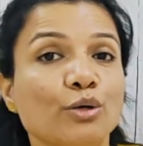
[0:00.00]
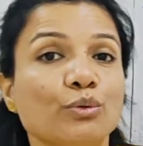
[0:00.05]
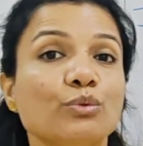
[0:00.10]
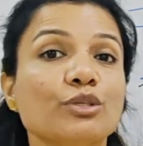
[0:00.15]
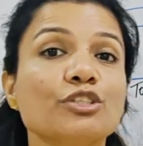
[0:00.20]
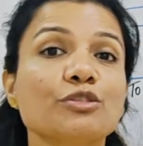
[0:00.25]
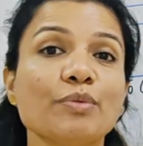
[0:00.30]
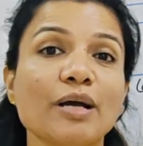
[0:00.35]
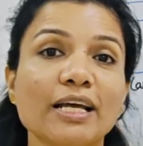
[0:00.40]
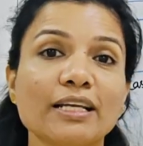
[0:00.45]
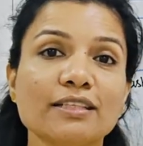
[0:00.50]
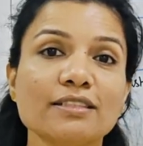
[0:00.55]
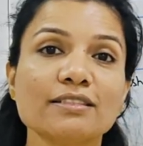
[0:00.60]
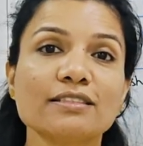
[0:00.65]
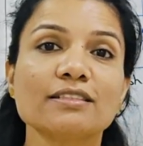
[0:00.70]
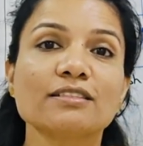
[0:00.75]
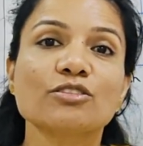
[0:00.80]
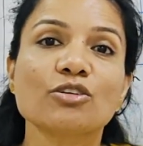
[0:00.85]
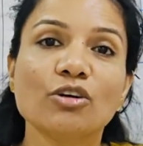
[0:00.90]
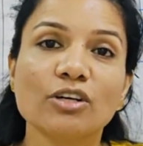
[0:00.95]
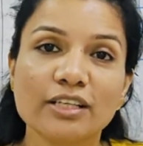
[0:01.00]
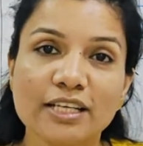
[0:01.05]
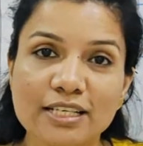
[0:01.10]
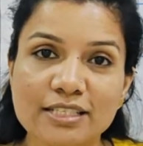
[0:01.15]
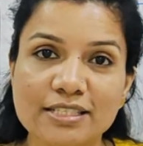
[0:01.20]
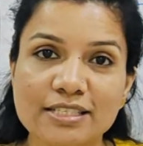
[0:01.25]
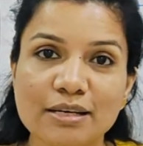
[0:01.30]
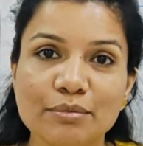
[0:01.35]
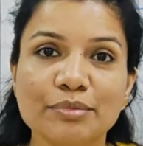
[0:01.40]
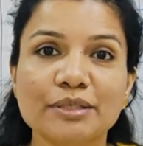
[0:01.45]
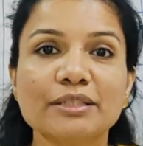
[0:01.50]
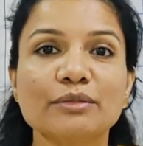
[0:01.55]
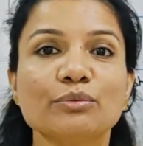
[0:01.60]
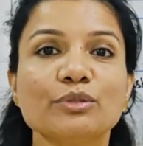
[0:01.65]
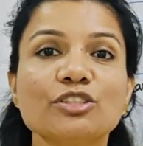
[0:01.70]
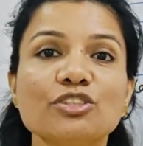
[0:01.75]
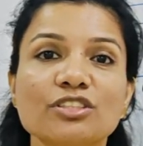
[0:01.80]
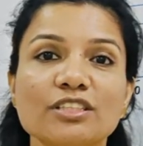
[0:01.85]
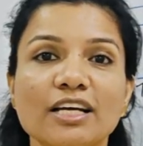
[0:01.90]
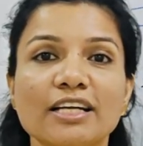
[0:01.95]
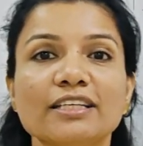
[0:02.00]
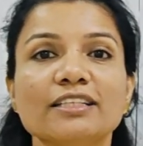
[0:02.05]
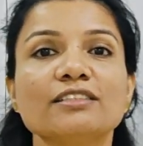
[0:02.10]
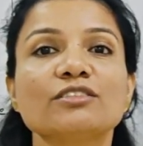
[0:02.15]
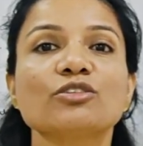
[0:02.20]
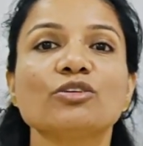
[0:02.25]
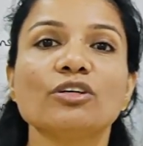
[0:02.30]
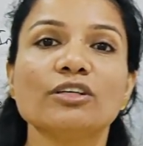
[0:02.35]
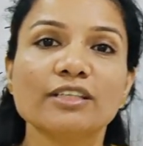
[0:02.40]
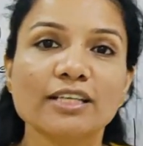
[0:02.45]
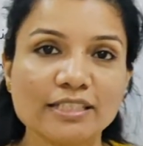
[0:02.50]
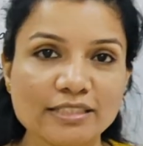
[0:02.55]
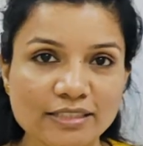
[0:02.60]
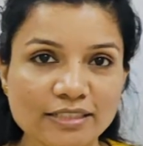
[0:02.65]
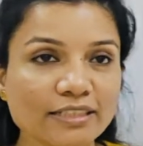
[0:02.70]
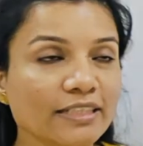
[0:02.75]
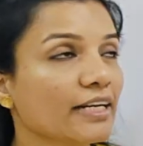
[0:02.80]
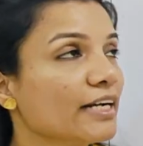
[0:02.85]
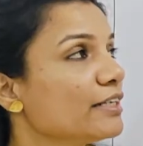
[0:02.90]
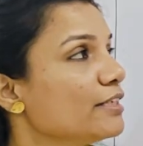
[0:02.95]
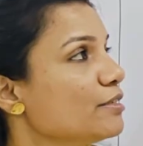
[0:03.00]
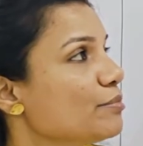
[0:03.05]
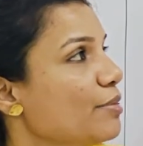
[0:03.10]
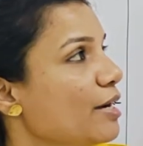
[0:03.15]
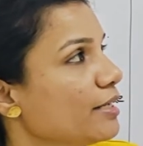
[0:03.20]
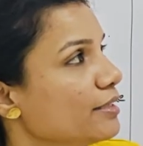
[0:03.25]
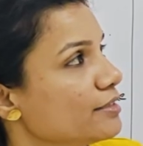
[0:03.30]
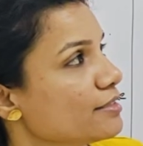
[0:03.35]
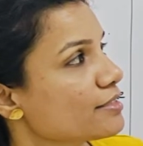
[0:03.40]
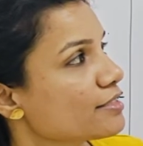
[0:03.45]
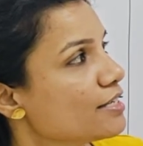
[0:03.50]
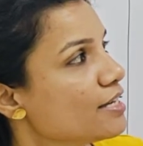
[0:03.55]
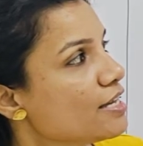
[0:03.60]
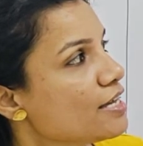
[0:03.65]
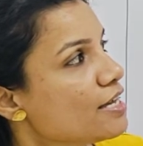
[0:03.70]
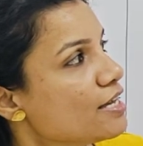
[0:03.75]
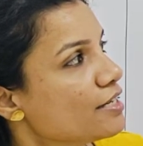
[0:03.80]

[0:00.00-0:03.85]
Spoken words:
which balance is called as debit, which side is called as the credit balance.